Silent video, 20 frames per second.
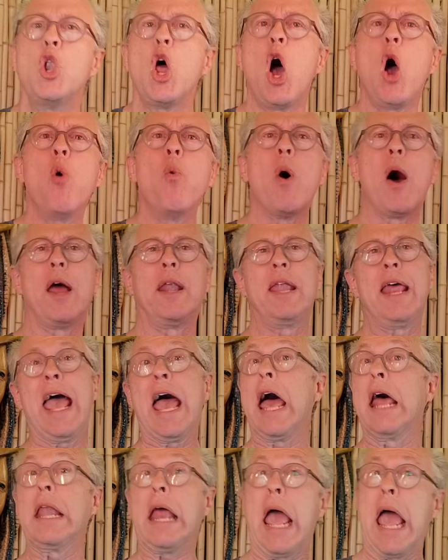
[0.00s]
no one
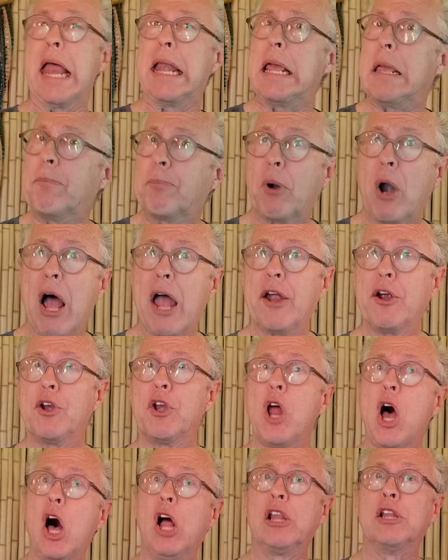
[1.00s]
had any prior
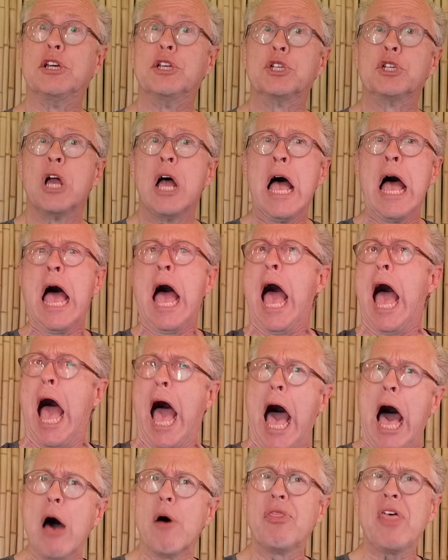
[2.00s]
knowledge?
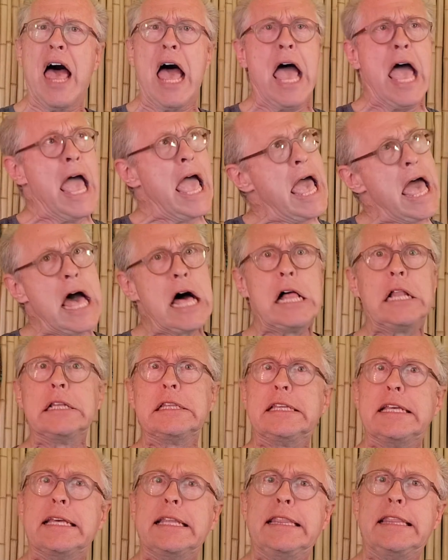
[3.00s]
How the hell
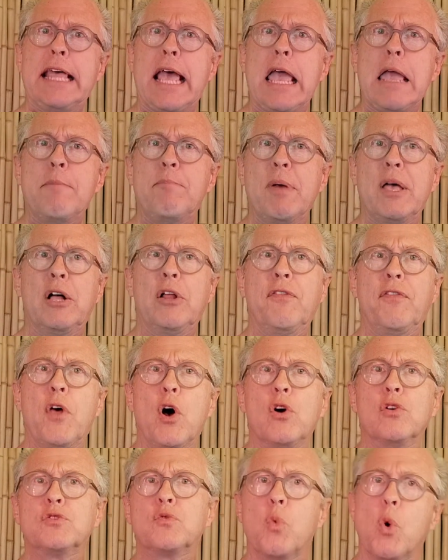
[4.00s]
did they build
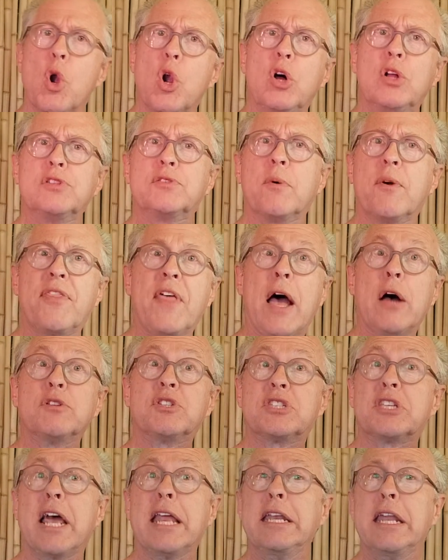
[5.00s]
those worlds without
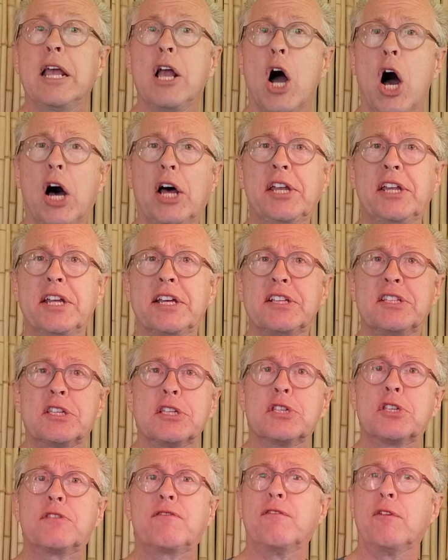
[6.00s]
sending
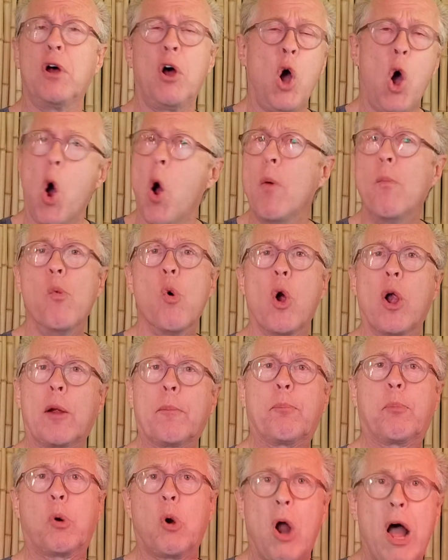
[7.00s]
audiences
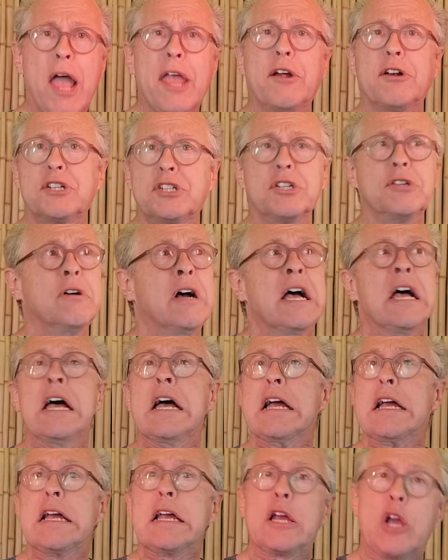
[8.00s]
homework prior to
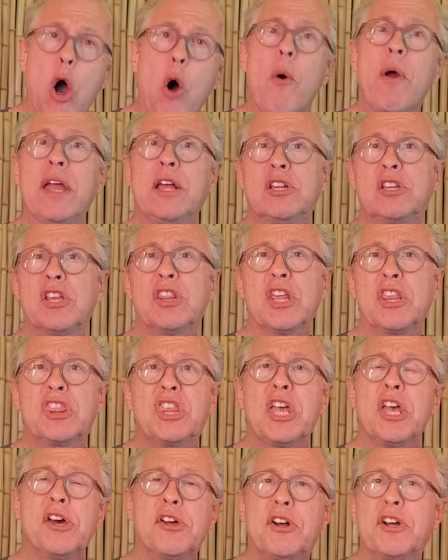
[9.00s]
going to the
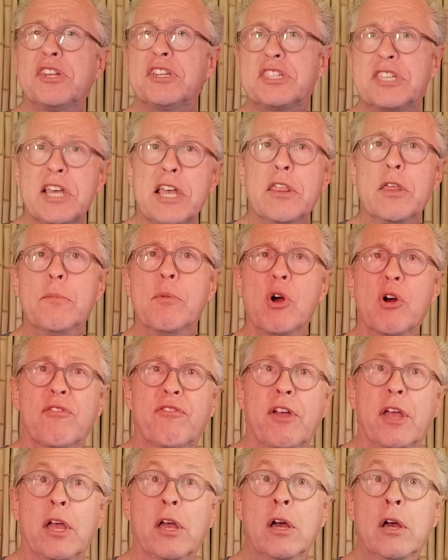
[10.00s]
theater to see the
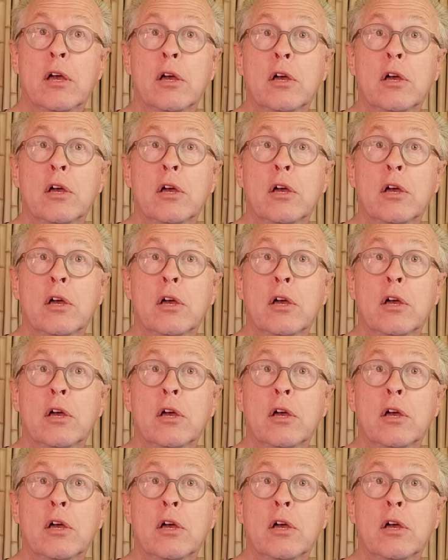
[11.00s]
movie?